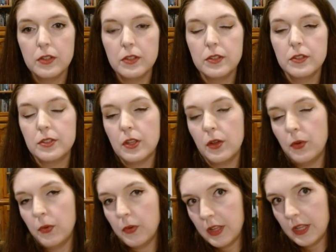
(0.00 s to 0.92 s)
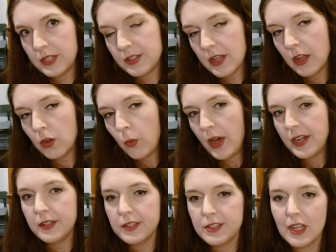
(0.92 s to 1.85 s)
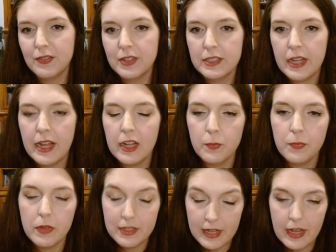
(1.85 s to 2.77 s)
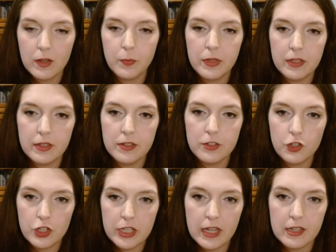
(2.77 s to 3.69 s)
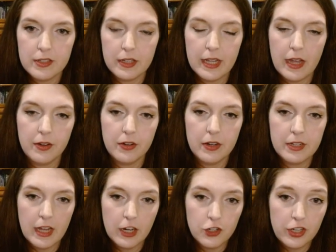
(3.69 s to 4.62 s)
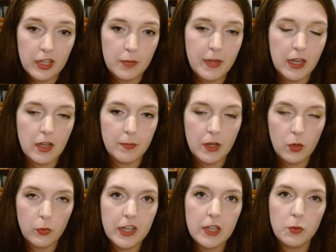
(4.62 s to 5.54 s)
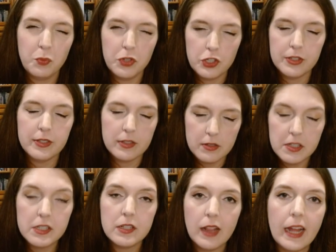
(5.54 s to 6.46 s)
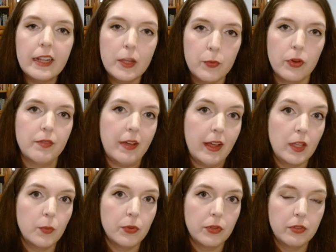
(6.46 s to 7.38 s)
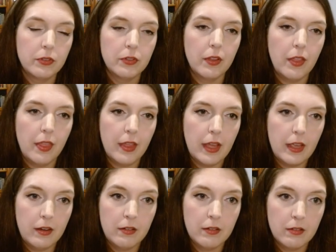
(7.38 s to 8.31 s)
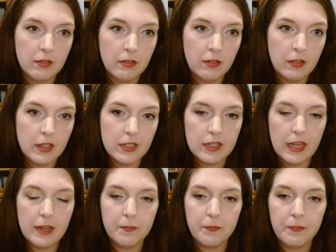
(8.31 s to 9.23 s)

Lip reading: So it's not quite a discovered attack because she has a counter attack she can make on my queen, which is slightly more valuable than this knight.